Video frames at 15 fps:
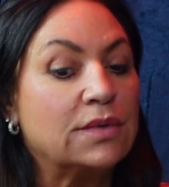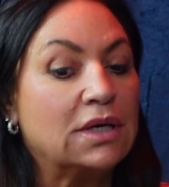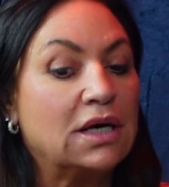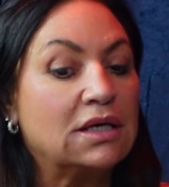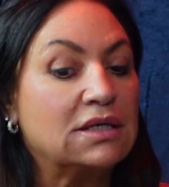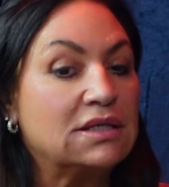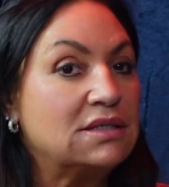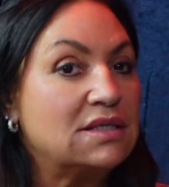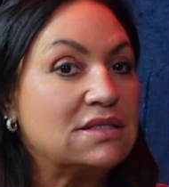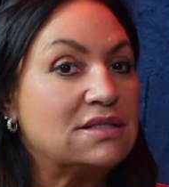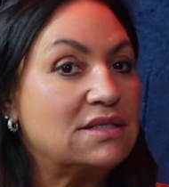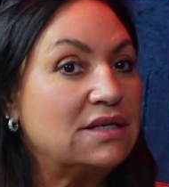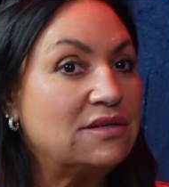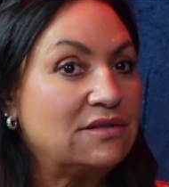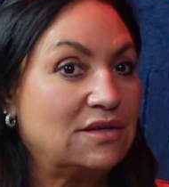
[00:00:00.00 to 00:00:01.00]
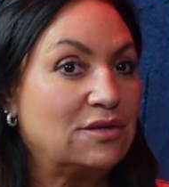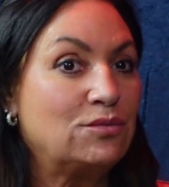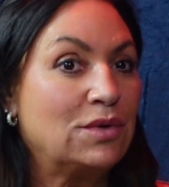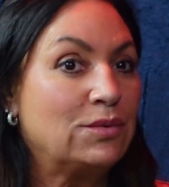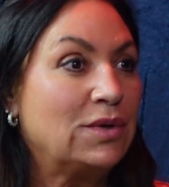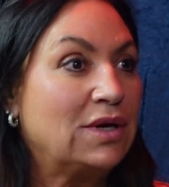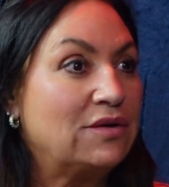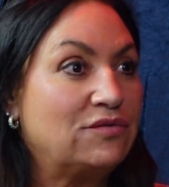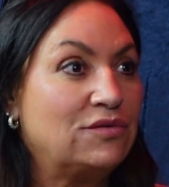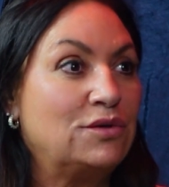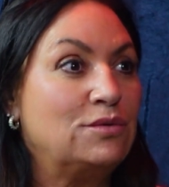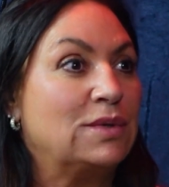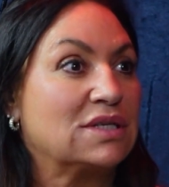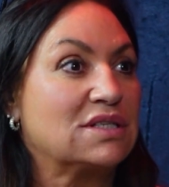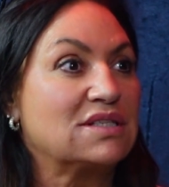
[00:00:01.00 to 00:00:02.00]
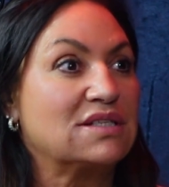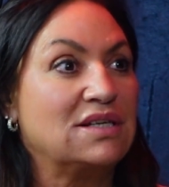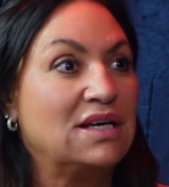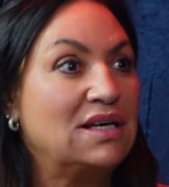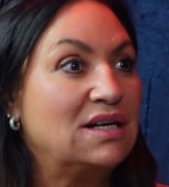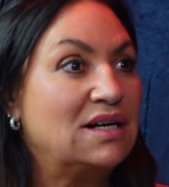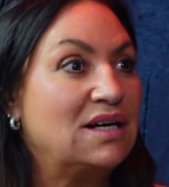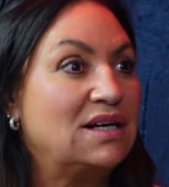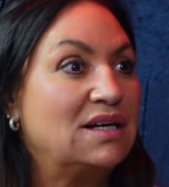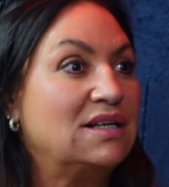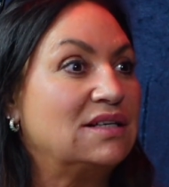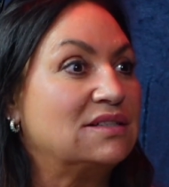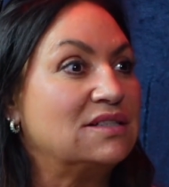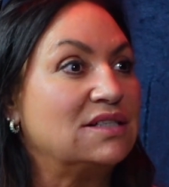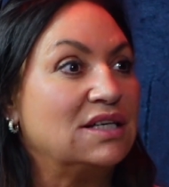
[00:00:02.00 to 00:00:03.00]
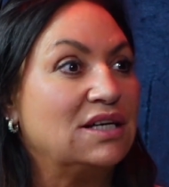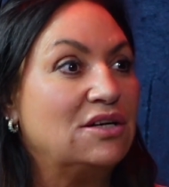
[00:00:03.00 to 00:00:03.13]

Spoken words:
in this era where we have robots and AI and